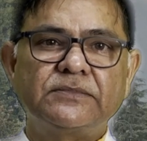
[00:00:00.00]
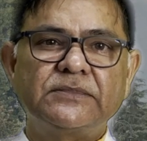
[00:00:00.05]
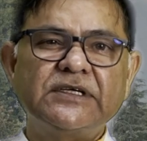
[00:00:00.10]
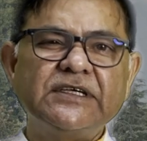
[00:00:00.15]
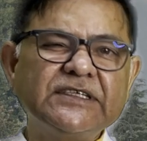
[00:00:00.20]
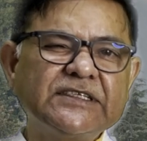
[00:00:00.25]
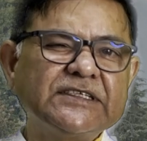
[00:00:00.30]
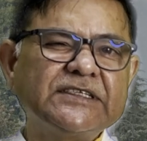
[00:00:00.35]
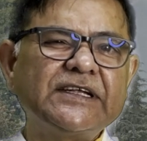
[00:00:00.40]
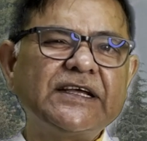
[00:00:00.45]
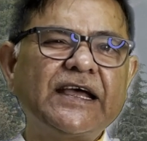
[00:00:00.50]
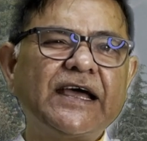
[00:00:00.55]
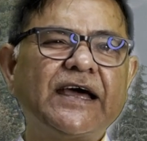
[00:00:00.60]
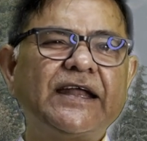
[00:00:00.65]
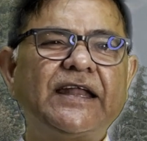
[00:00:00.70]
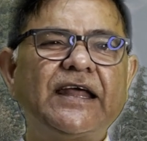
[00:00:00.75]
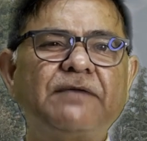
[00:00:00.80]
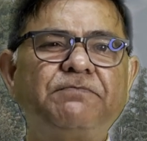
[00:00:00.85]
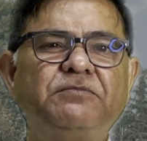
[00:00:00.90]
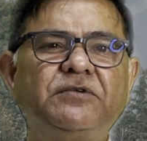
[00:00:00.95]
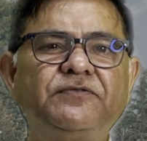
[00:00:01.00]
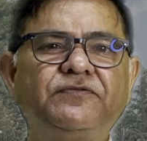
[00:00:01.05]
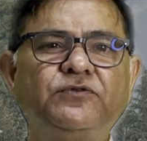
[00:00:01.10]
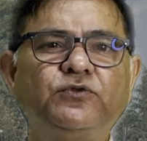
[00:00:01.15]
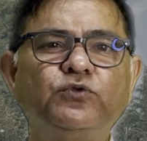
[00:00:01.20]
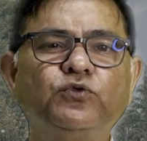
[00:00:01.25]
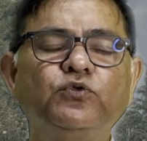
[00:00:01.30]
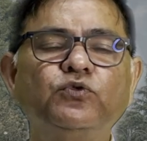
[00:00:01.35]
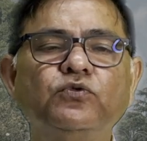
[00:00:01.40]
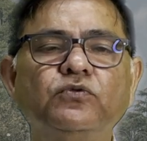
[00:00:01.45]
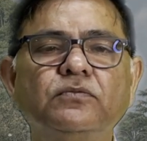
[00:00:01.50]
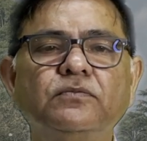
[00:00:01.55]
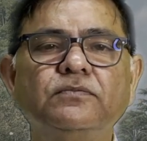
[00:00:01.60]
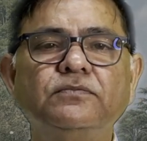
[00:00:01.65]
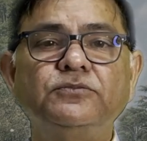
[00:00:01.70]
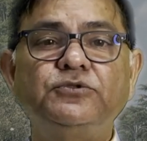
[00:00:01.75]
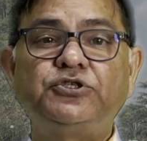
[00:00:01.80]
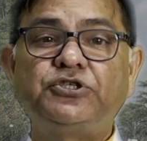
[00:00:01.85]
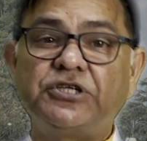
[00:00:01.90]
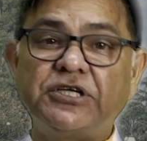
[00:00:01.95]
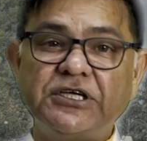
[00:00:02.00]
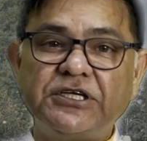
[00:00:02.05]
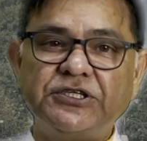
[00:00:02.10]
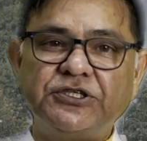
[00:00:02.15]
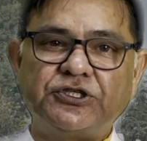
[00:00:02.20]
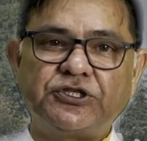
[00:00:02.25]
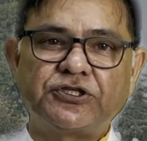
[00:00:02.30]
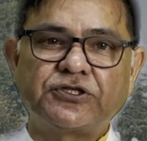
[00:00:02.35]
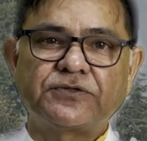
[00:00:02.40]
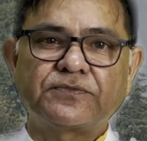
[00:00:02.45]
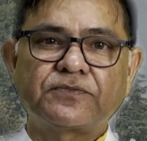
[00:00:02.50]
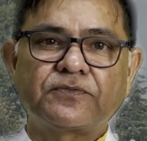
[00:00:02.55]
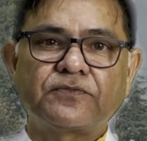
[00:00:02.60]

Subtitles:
Stay adaptive to change.